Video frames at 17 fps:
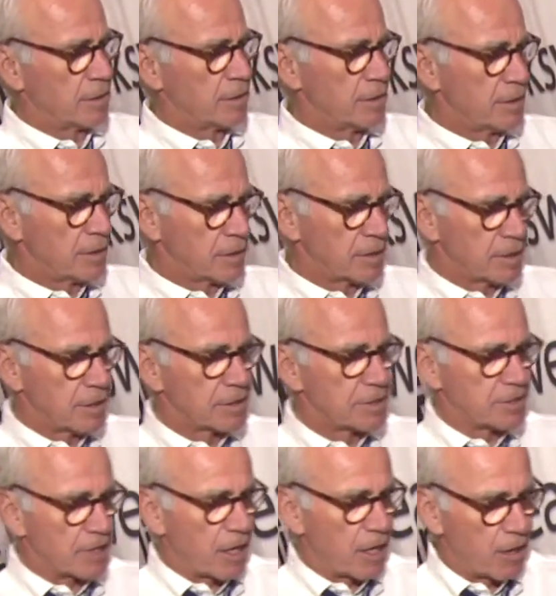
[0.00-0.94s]
Wow.
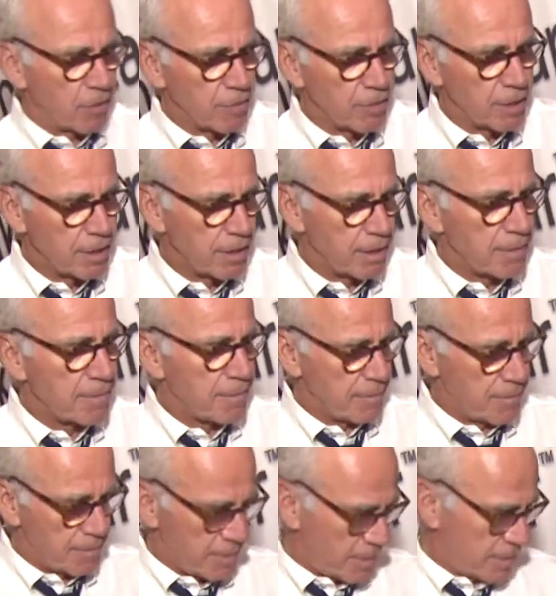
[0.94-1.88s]
So wow, you would
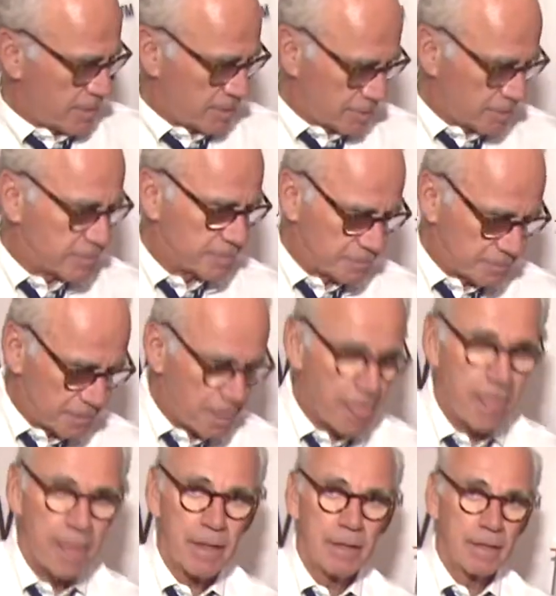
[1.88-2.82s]
think with the leather that it
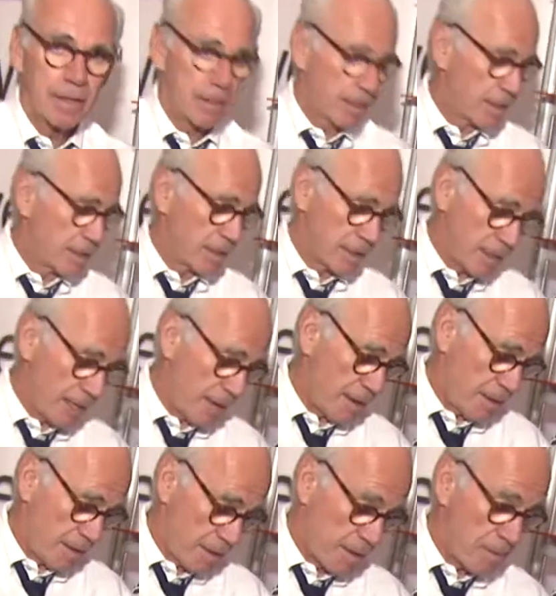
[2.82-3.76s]
would be heavy, and it's yeah.
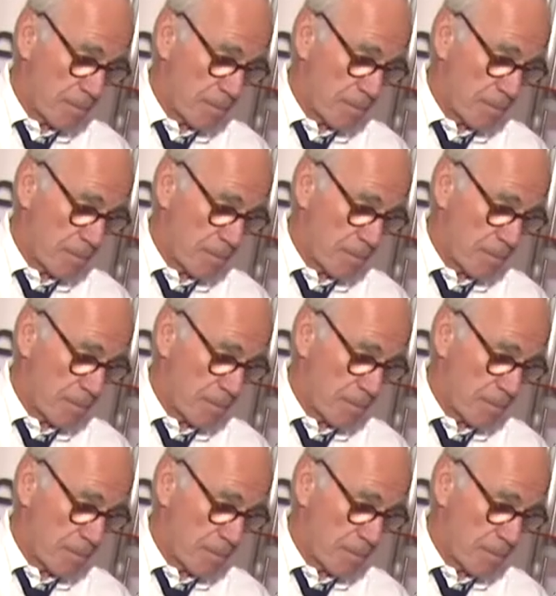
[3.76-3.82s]
really